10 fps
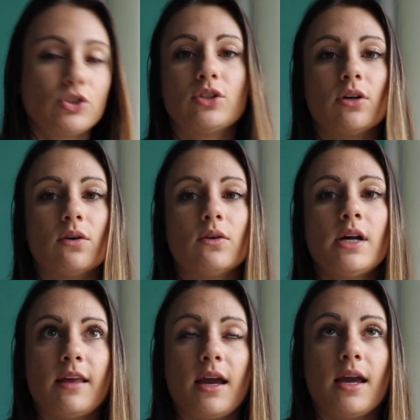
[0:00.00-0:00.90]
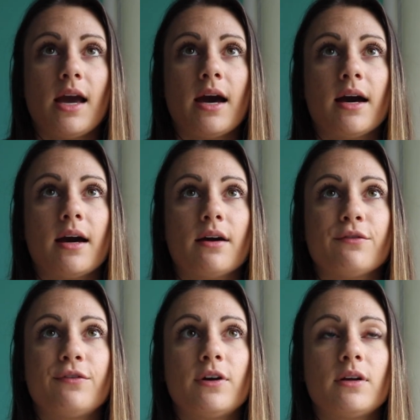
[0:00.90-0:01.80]
So they have
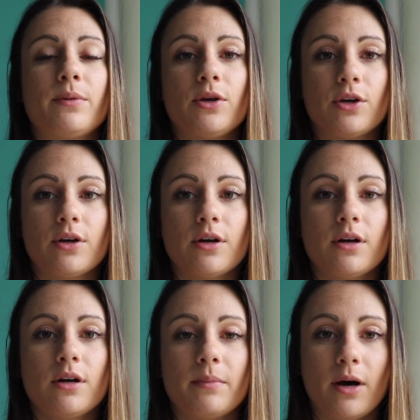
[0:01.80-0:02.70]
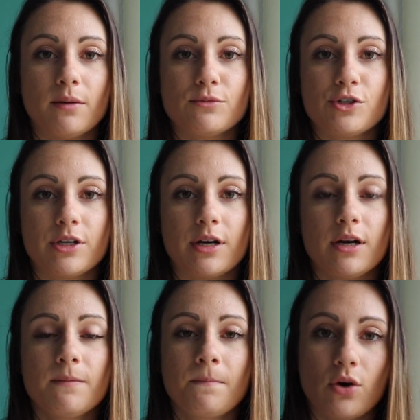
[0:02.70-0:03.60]
pure palm
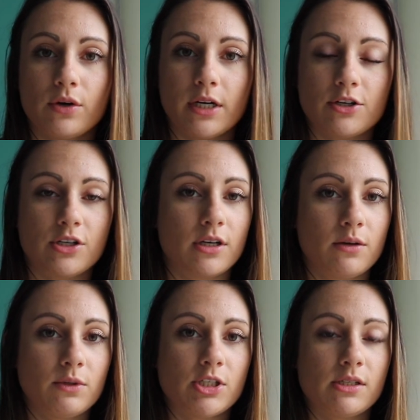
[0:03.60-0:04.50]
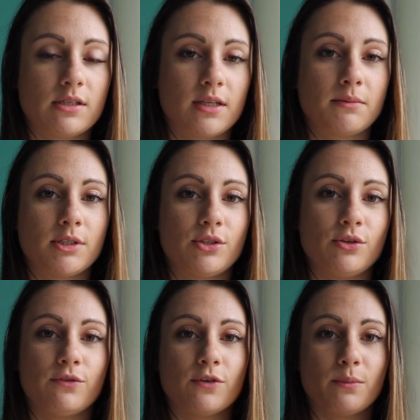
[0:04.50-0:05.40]
sugar, coconut sugar, which is a
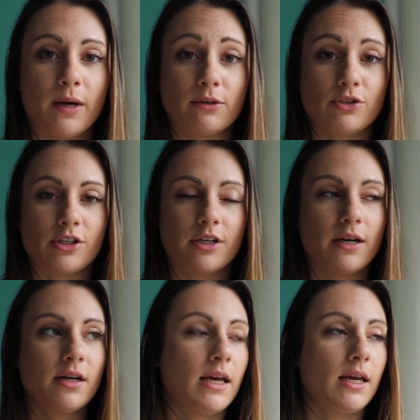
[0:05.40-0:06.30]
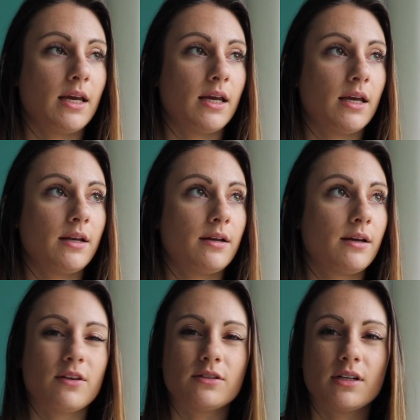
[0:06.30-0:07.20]
substitute for brown sugar, and
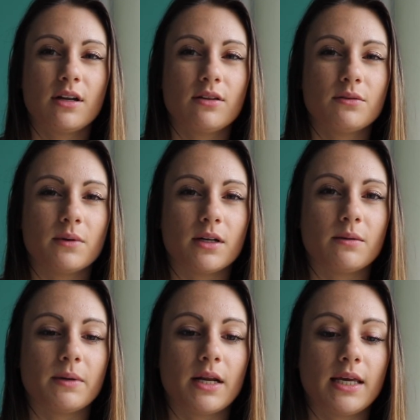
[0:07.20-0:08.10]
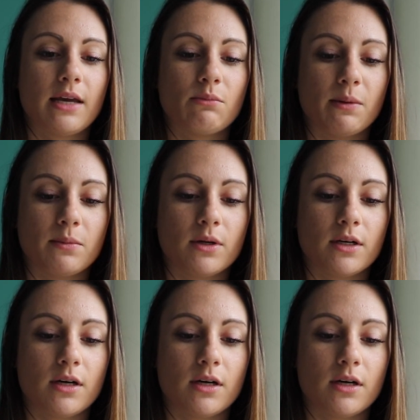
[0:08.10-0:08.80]
there's another one, but I can't remember